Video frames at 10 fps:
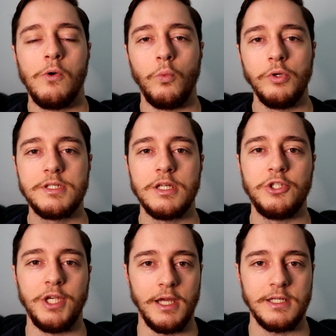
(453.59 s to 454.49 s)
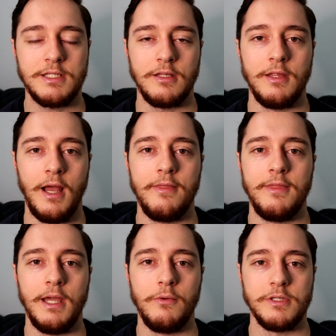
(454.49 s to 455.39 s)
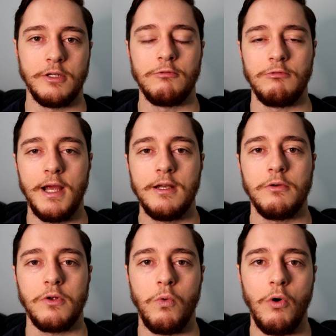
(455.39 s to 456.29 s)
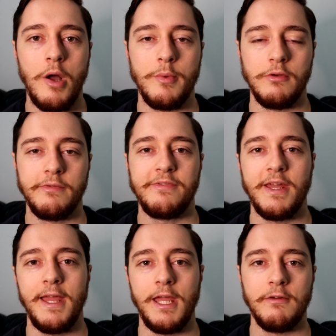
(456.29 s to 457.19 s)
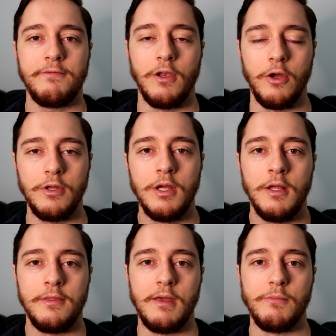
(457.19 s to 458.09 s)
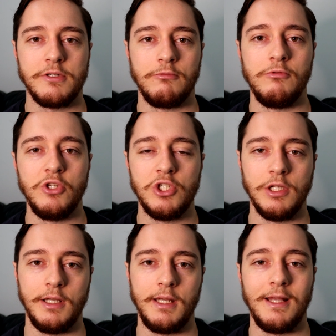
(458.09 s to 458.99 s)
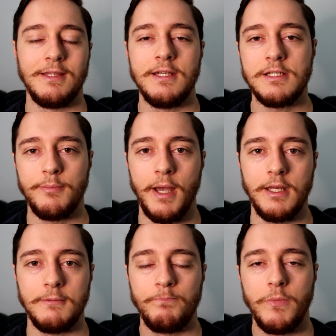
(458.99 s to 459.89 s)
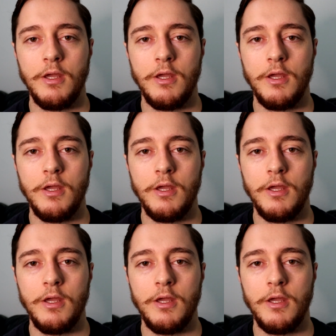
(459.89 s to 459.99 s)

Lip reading: would suggest that there was a greater requirement for airflow than was originally anticipated.